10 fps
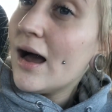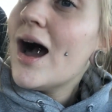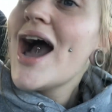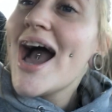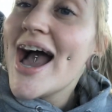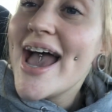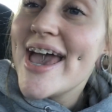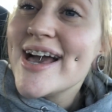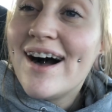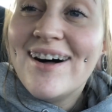
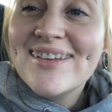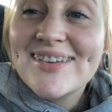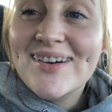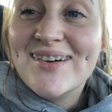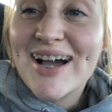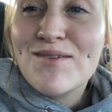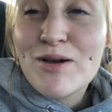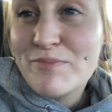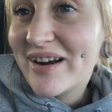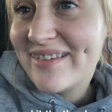I also got my
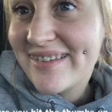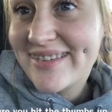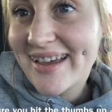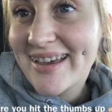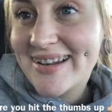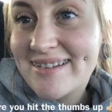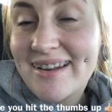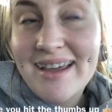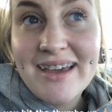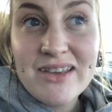braces tightened
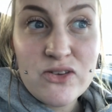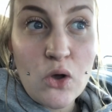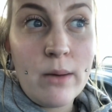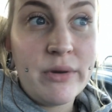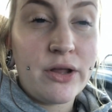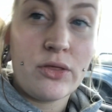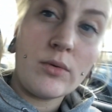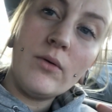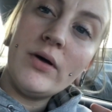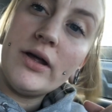today, so I'm gonna
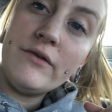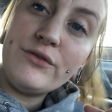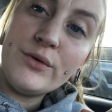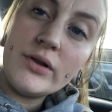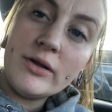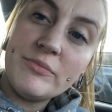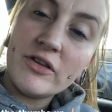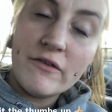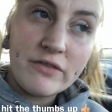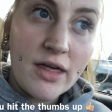throw in a few clips
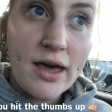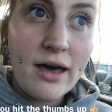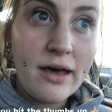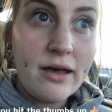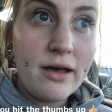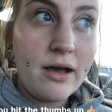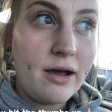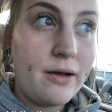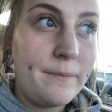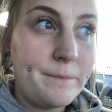of that.
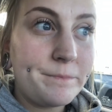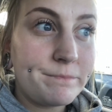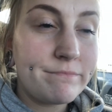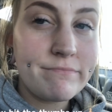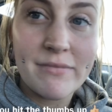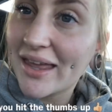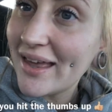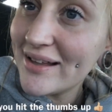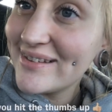Yeah.